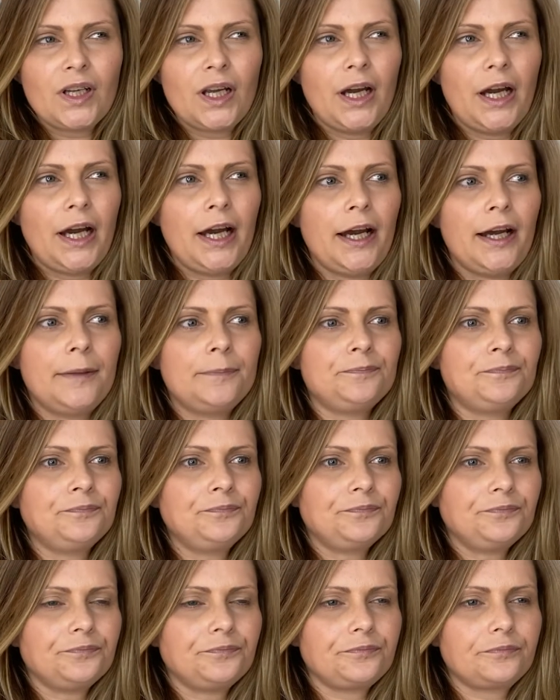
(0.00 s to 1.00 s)
Um,
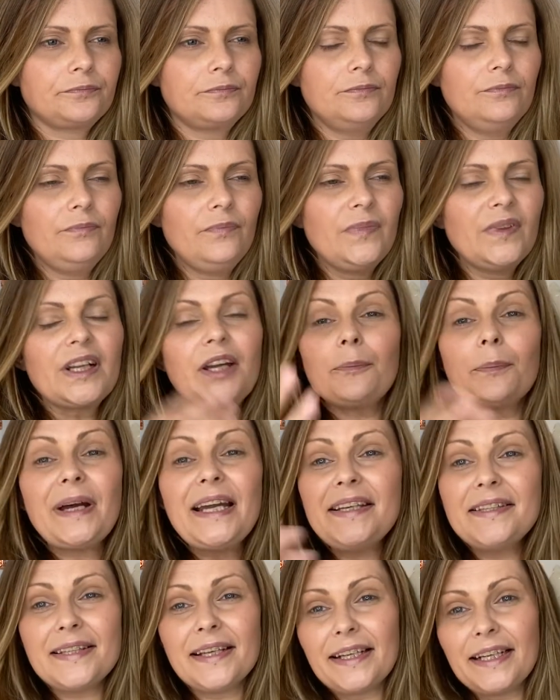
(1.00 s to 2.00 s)

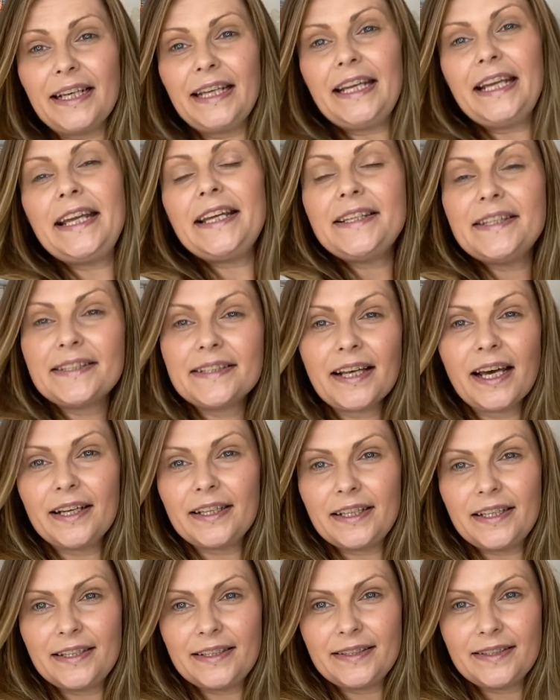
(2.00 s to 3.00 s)
basically, he
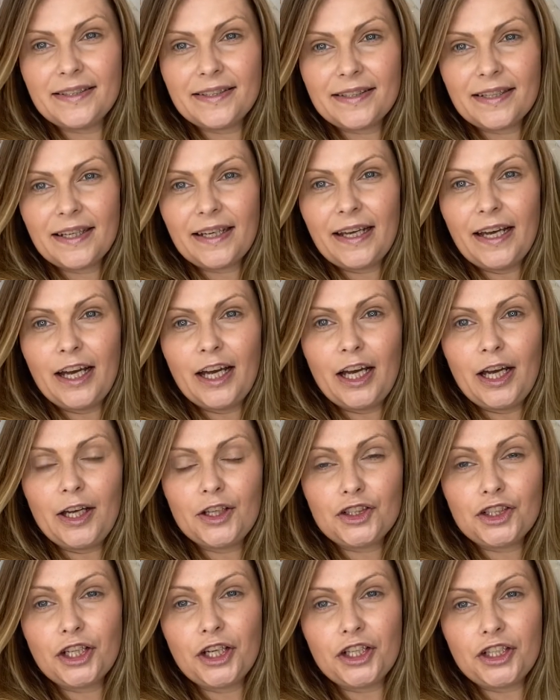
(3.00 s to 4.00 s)
studies uh,
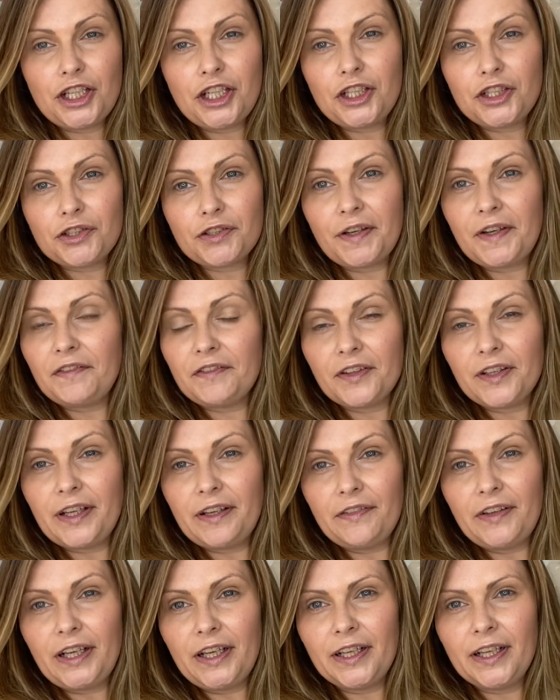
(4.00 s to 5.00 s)
church history for a
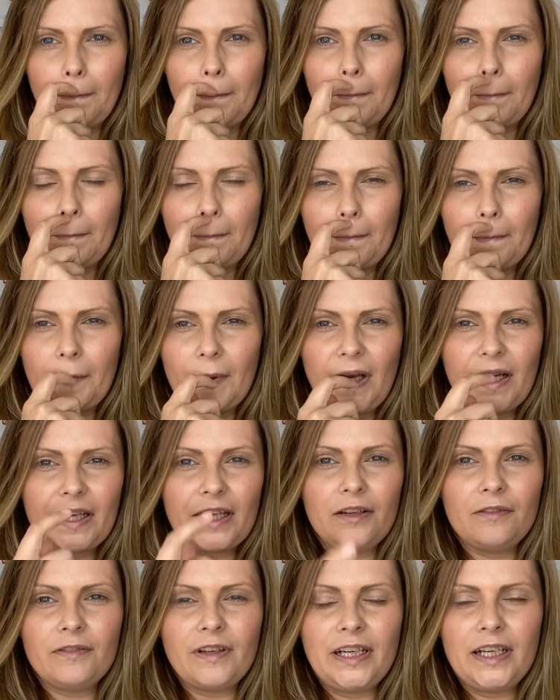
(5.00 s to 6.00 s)
living. Like
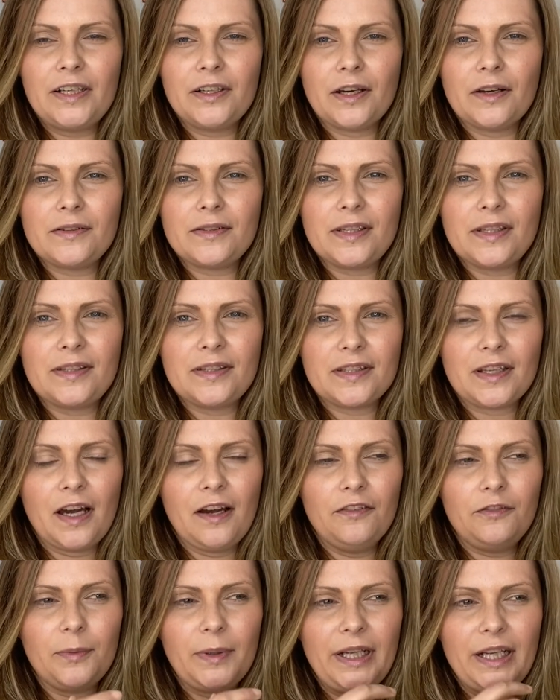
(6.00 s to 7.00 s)
he really knows his
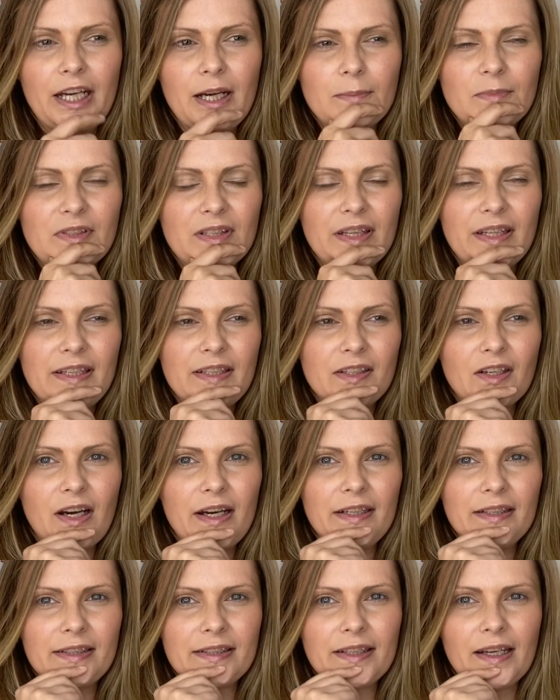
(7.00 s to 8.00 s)
stuff when it comes to this
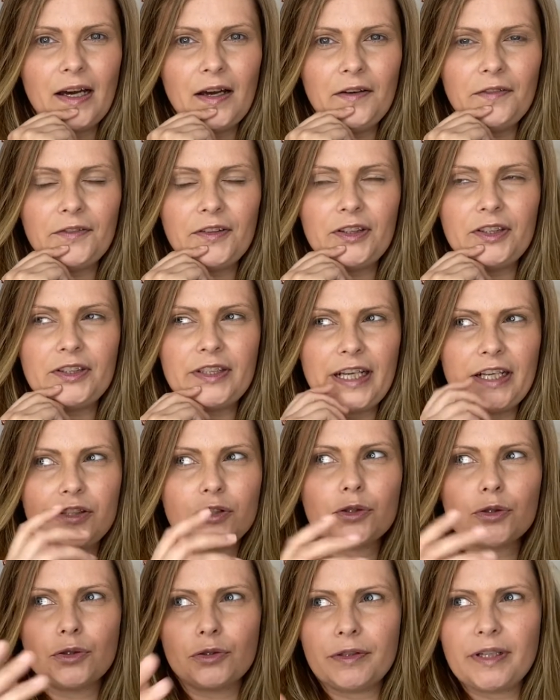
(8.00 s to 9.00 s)
kind of stuff and
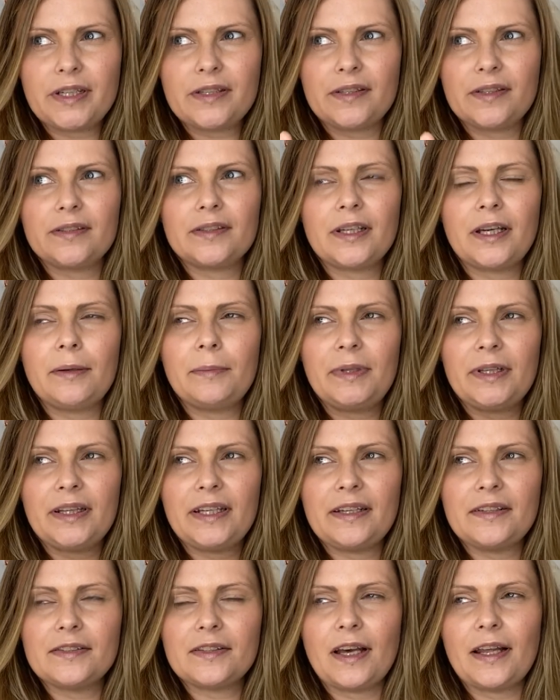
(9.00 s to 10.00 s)
textual criticism and
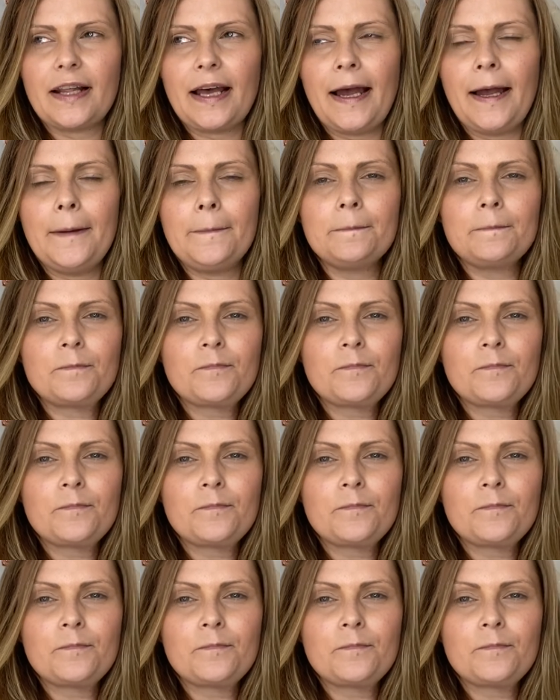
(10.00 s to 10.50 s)
things like that.